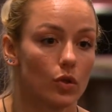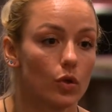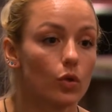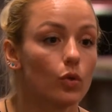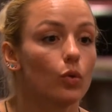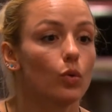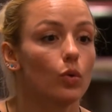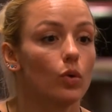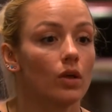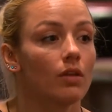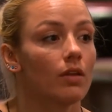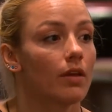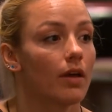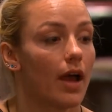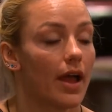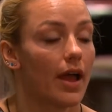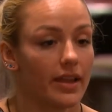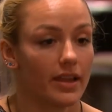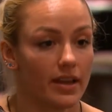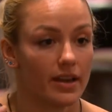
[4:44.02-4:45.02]
who
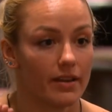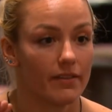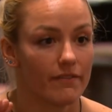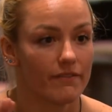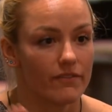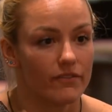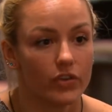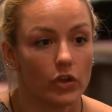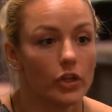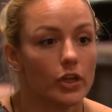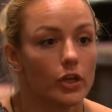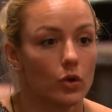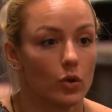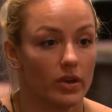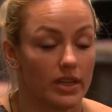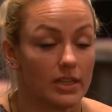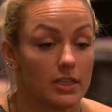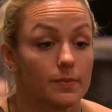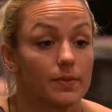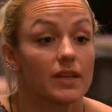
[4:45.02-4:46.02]
I can fully go
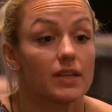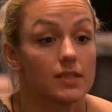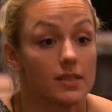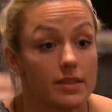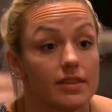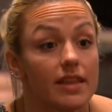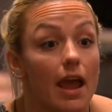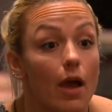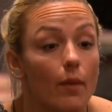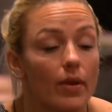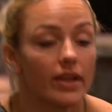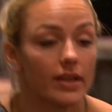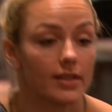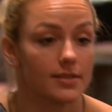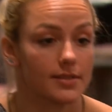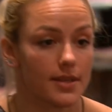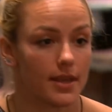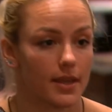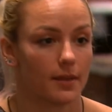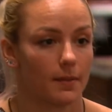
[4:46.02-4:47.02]
against, because now I can
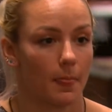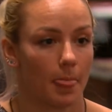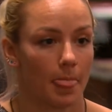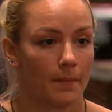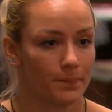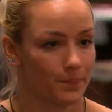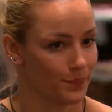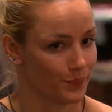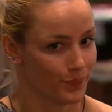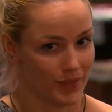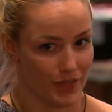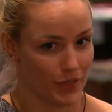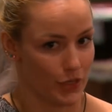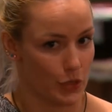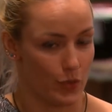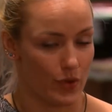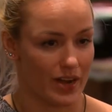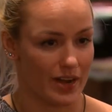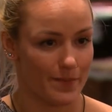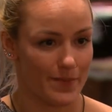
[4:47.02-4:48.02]
say,
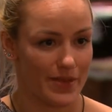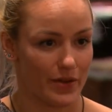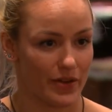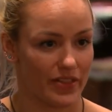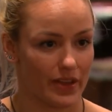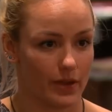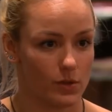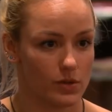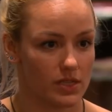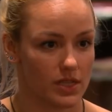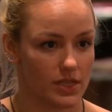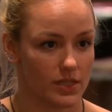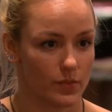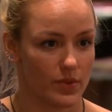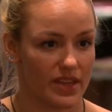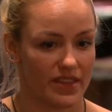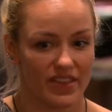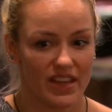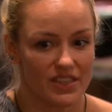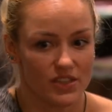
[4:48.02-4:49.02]
you wanted me out of the house last
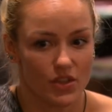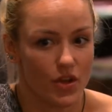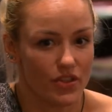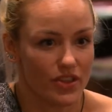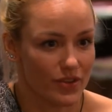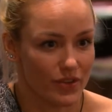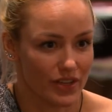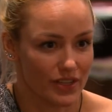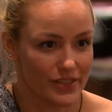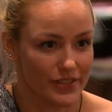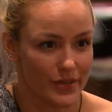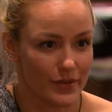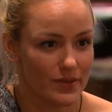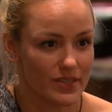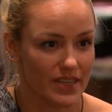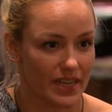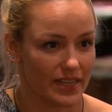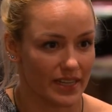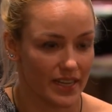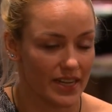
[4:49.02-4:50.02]
week. That's all the
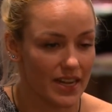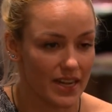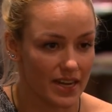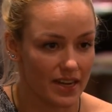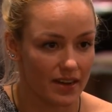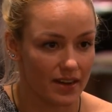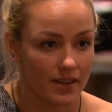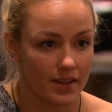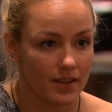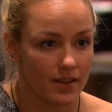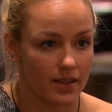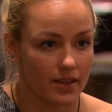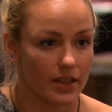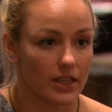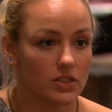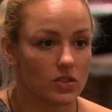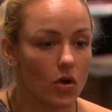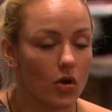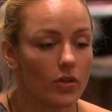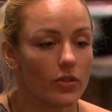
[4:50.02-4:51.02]
excuse I need.
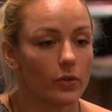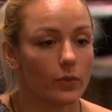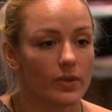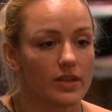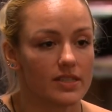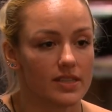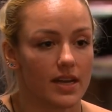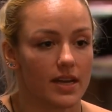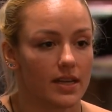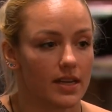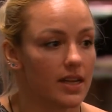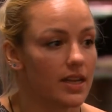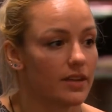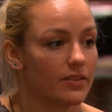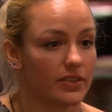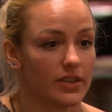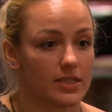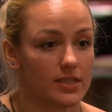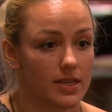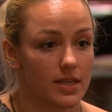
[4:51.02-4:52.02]
That's all the reason I need
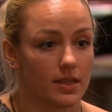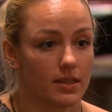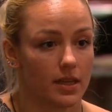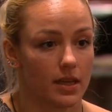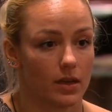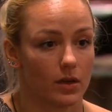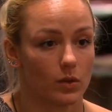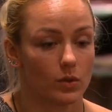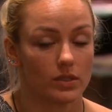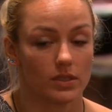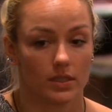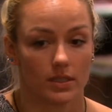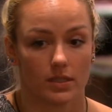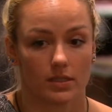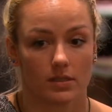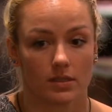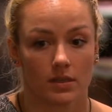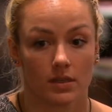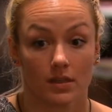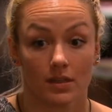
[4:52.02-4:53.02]
if I stay in the house
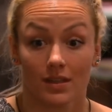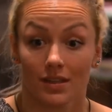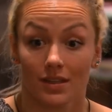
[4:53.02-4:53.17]
is,